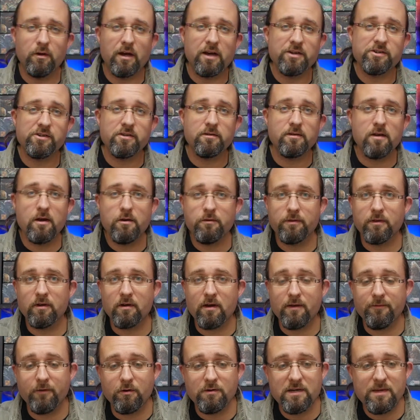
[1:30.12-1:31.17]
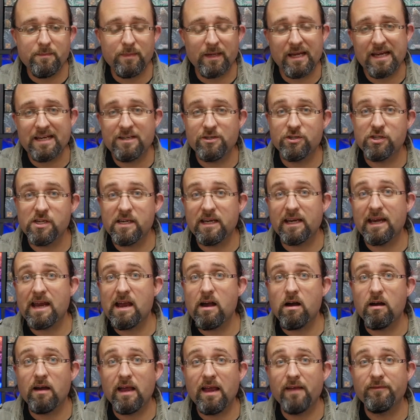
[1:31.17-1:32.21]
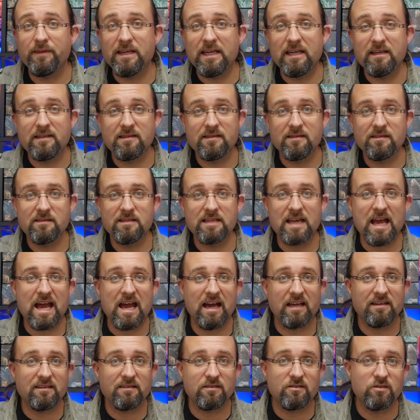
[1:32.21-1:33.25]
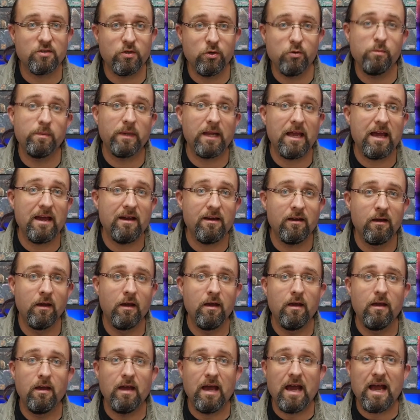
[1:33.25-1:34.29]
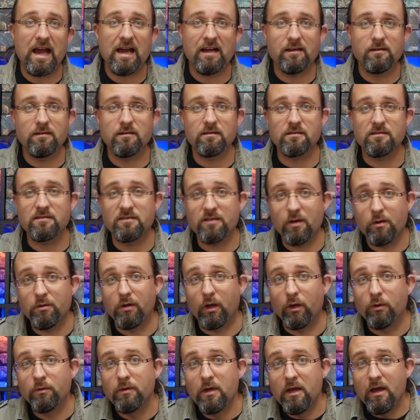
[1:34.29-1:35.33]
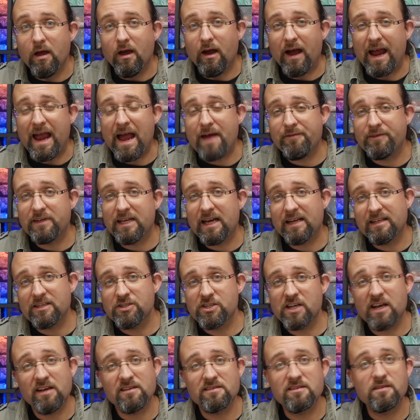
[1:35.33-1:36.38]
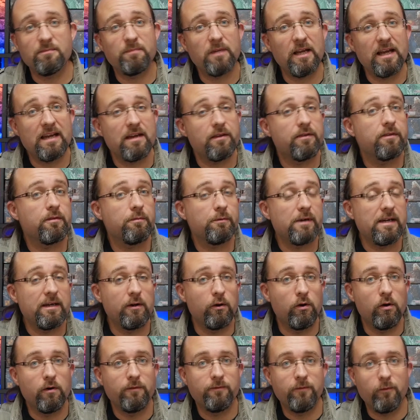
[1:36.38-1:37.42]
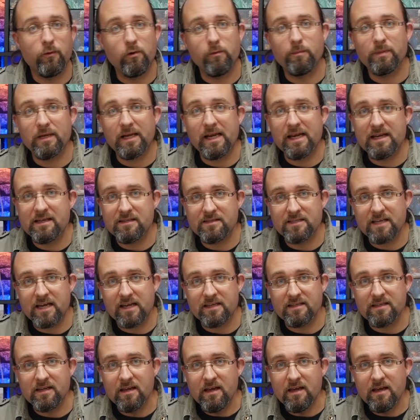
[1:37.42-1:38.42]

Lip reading: I should note that I've only played GKR Heavy Hitters at 2-player and solo. I haven't had a chance to play at 3 or 4 players yet.